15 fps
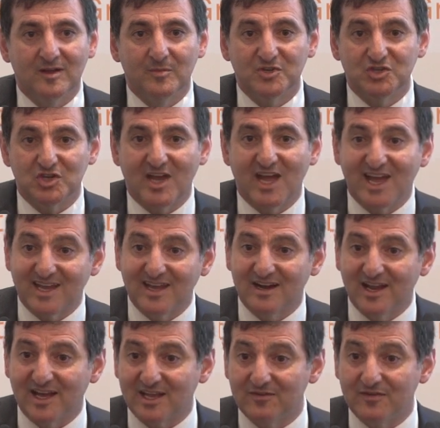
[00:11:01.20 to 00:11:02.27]
But you can get
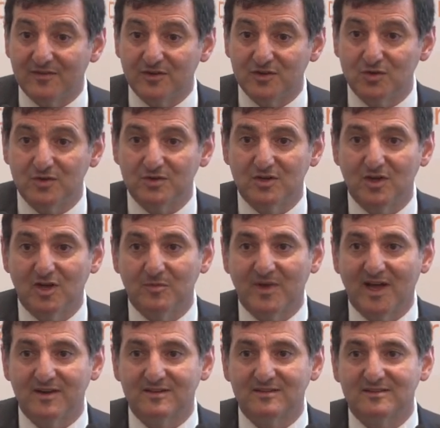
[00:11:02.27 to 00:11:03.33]
lucky for the short term.
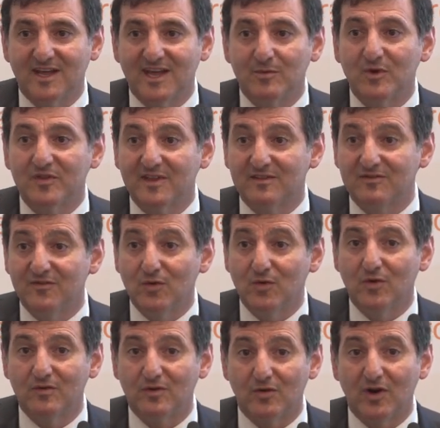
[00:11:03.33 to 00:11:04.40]
Understand what that's
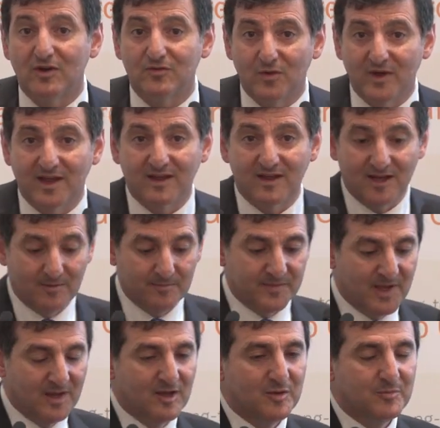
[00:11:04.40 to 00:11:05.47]
for, growth or income,
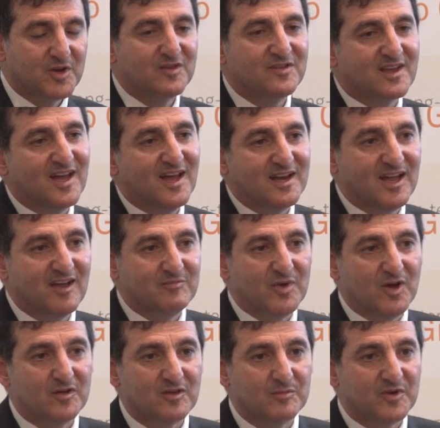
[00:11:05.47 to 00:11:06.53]
because you can't have
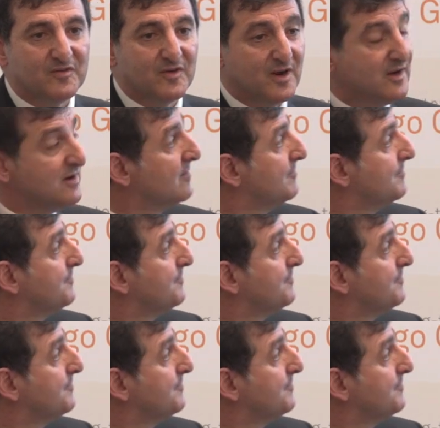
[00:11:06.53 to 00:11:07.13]
both, I'm afraid.